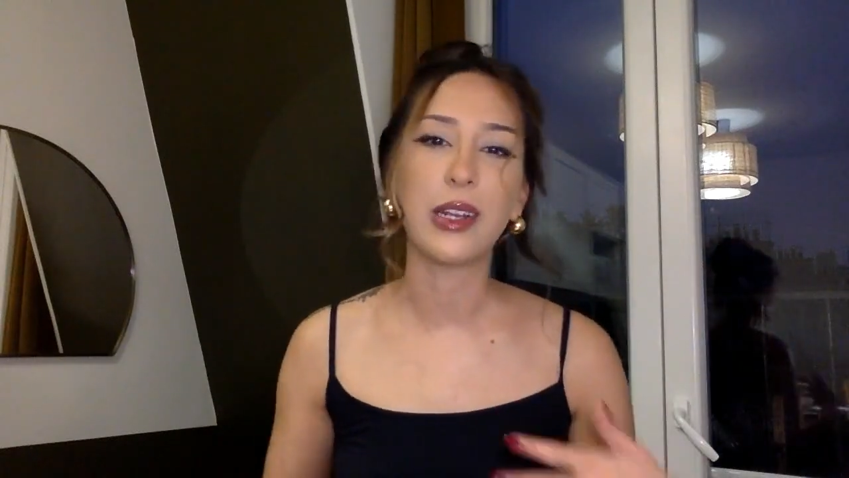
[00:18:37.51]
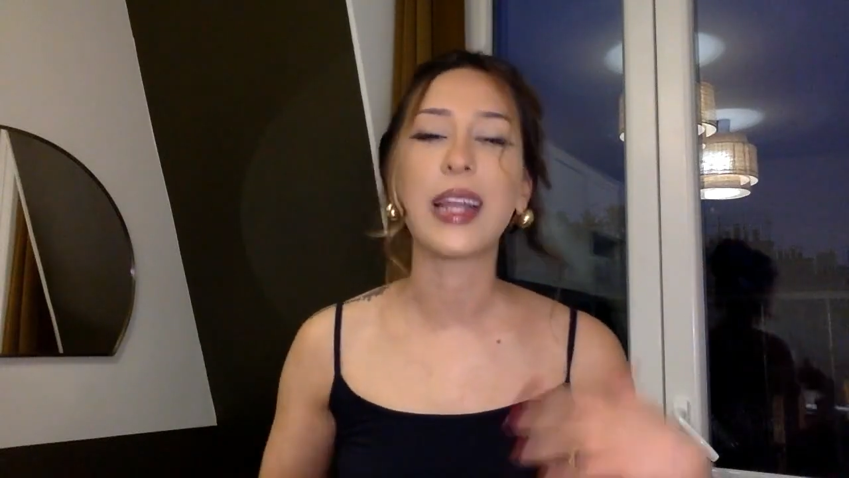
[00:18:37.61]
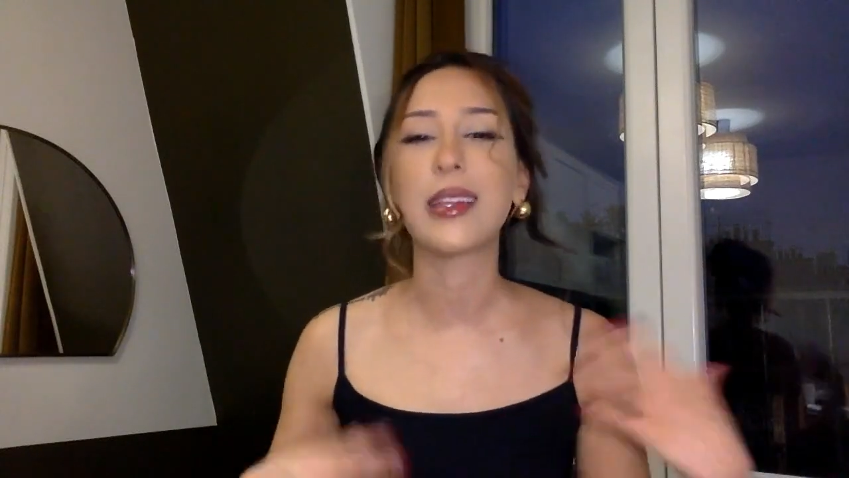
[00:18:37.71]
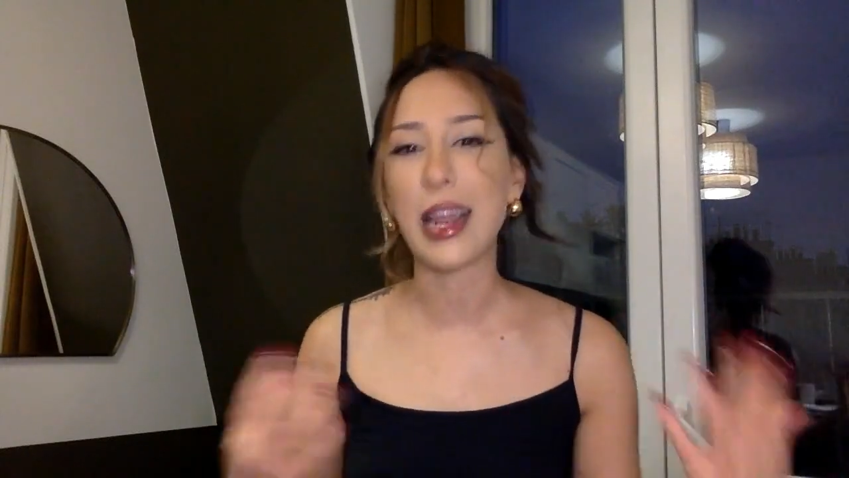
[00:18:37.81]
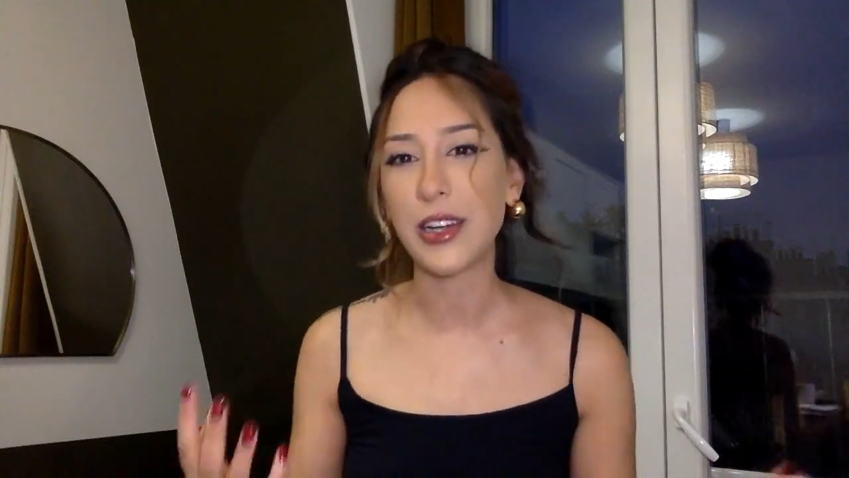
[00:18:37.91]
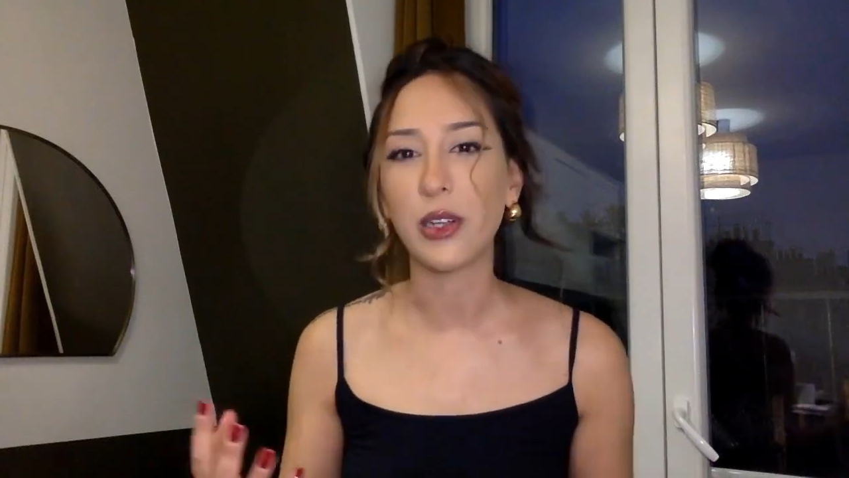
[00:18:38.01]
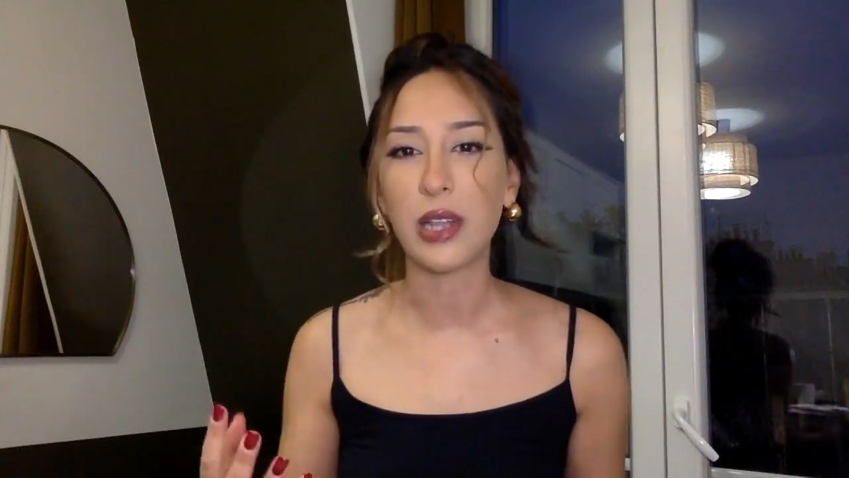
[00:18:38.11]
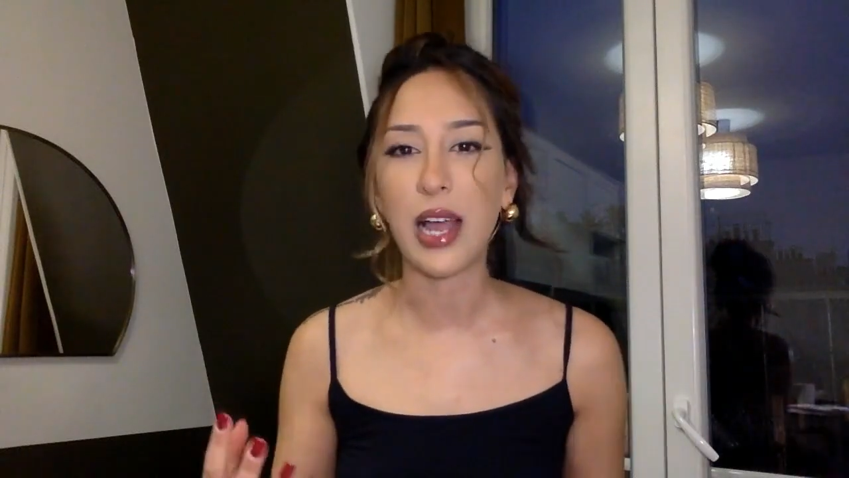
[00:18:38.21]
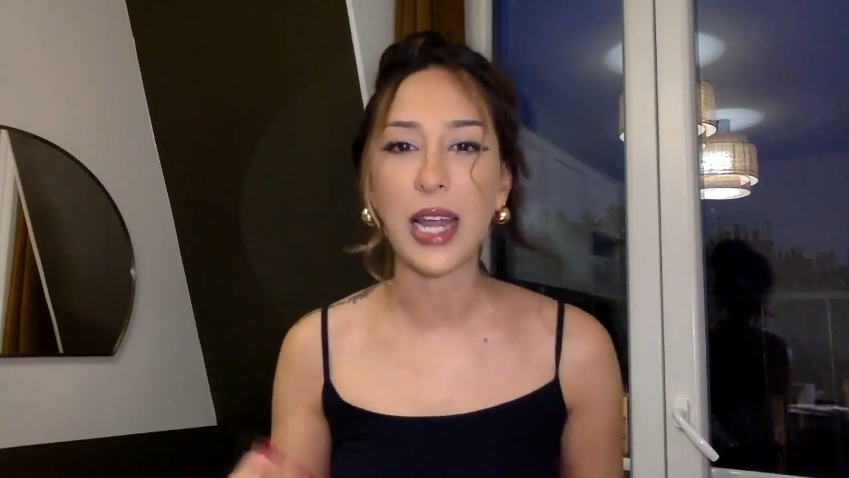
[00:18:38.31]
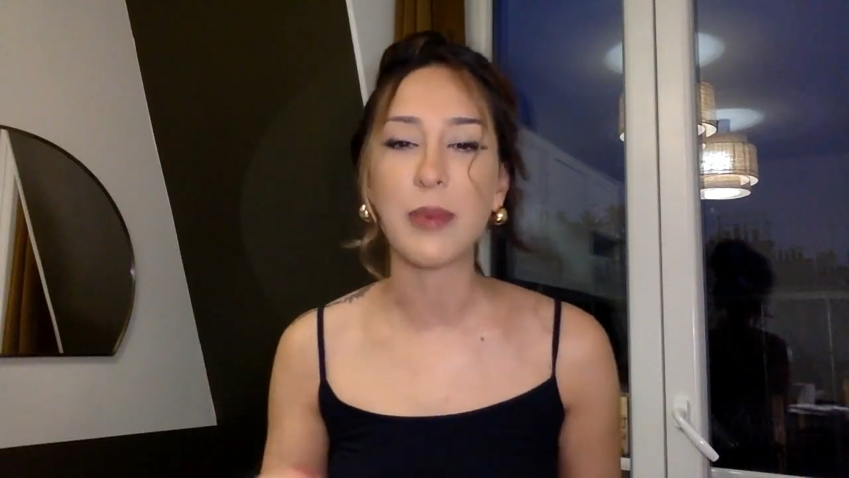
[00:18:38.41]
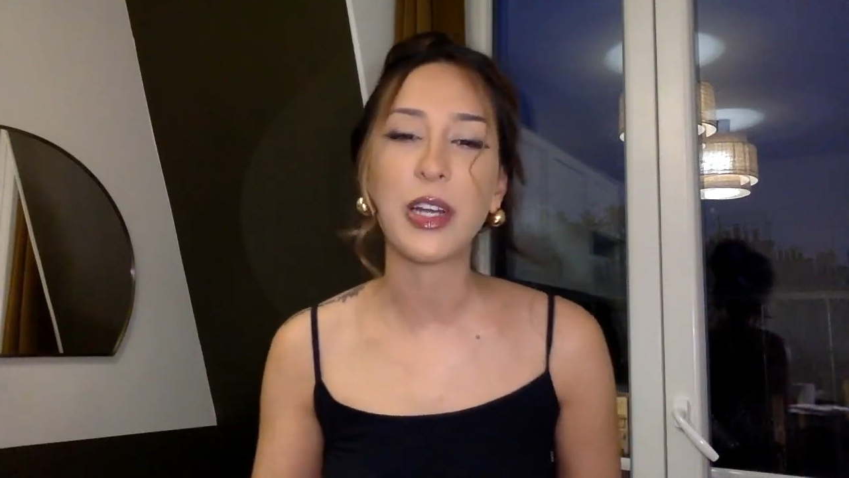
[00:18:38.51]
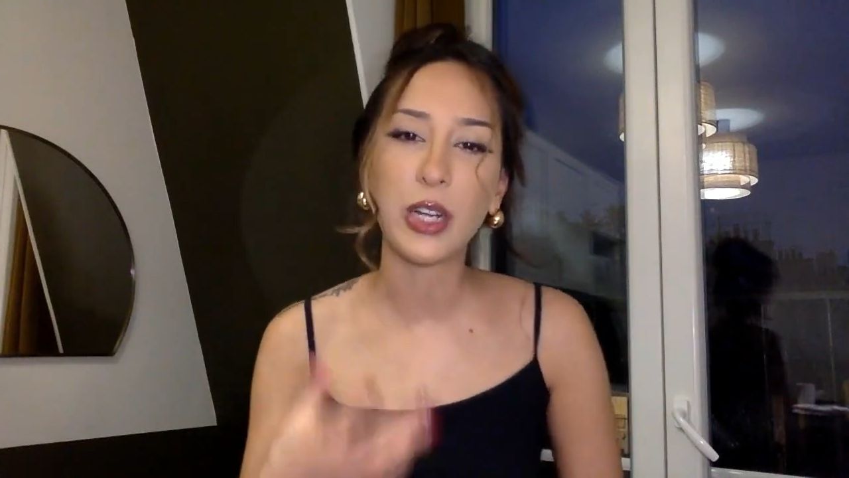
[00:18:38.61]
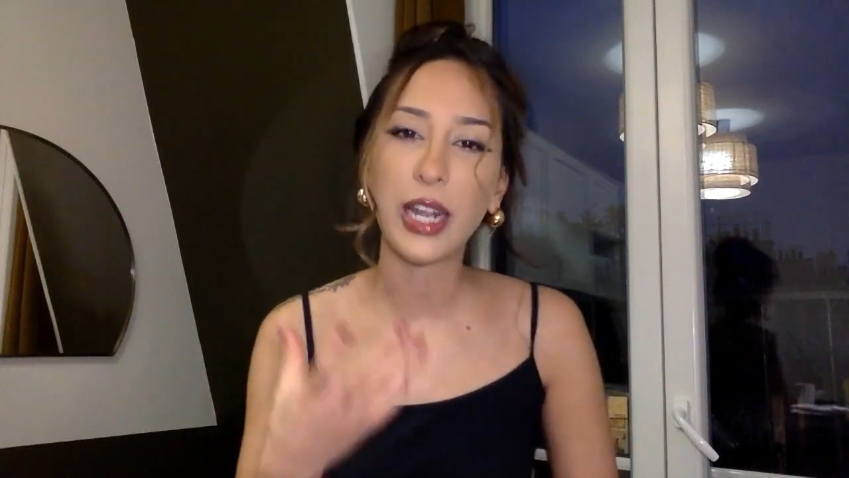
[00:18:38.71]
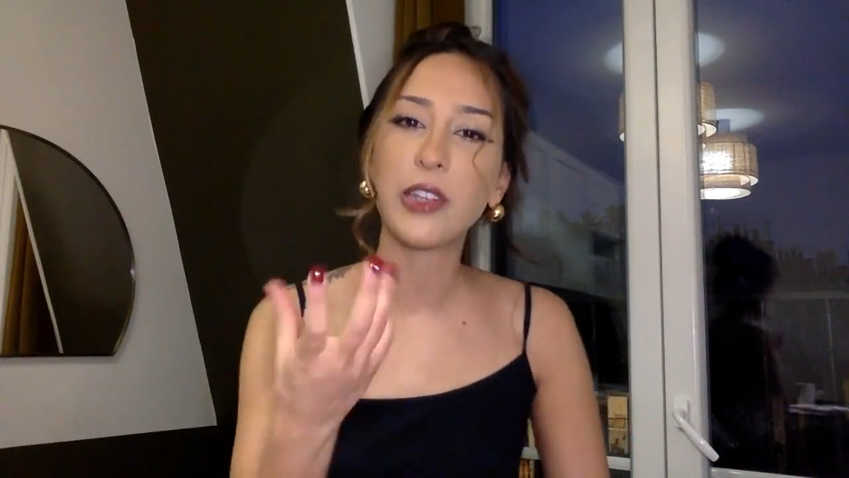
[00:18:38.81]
like then you're lying, but you're like,